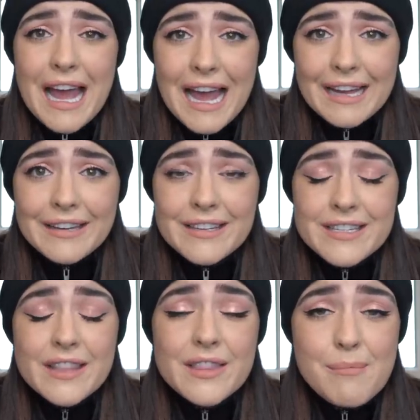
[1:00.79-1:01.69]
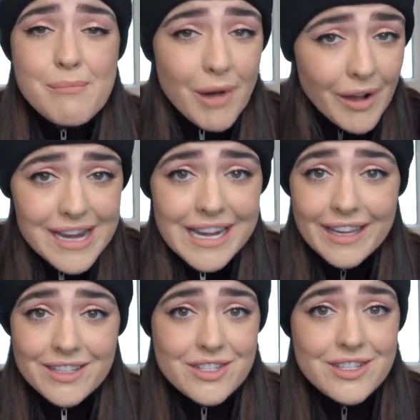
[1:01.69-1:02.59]
And the
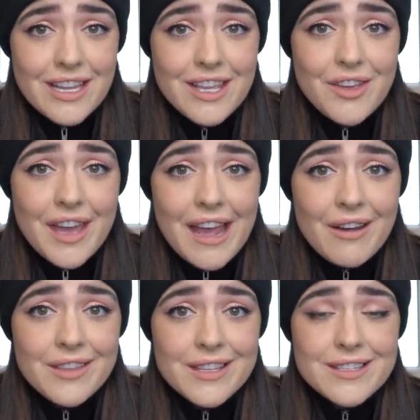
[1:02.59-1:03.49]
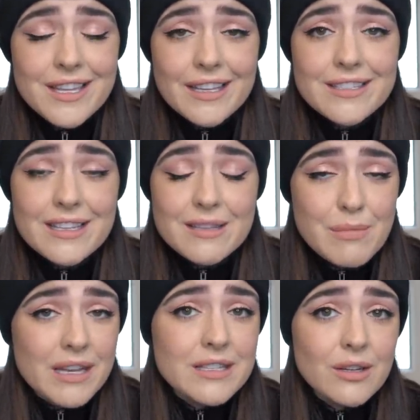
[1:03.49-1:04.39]
mileage that you get out of these things is
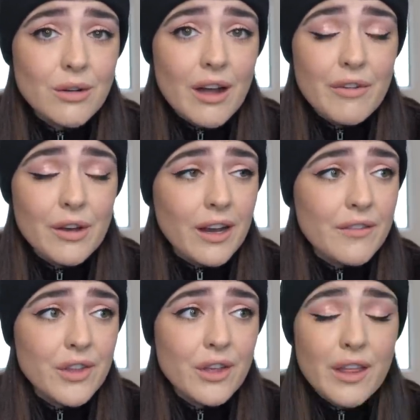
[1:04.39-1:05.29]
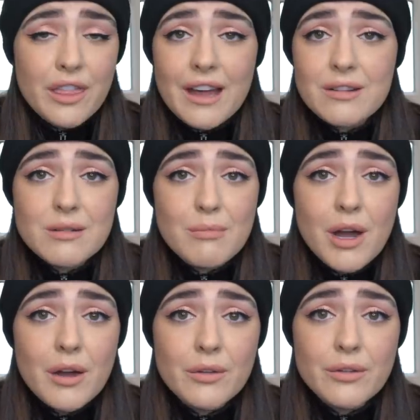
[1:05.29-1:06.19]
mental. I feel like I've done 1,000
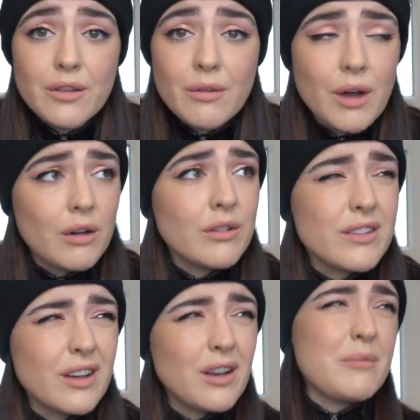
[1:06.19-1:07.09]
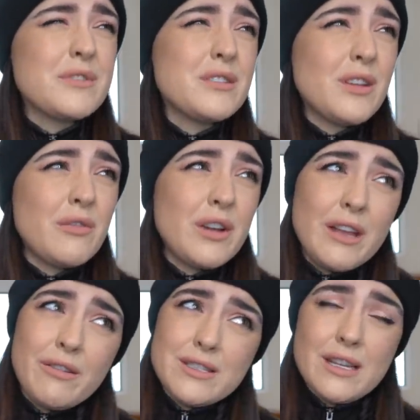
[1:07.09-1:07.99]
miles. Well, it's kilometers over
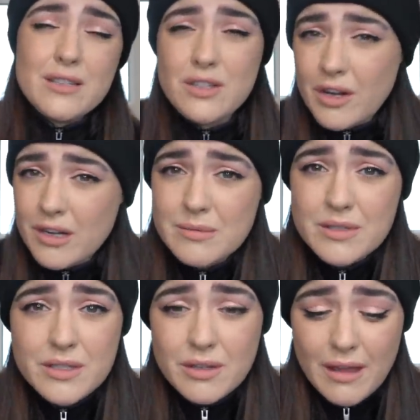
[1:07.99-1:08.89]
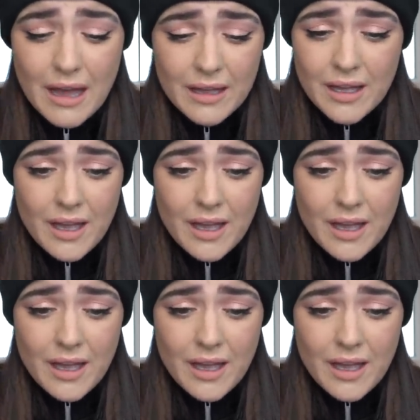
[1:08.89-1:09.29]
here, isn't it? So don't ask me to do that